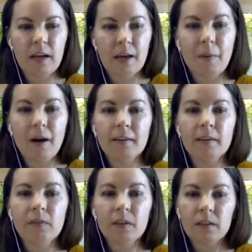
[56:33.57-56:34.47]
am I
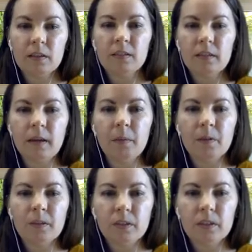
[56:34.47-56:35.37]
giving this to that
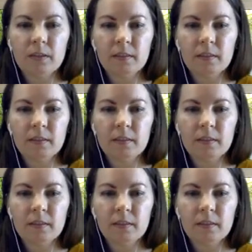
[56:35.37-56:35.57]
person?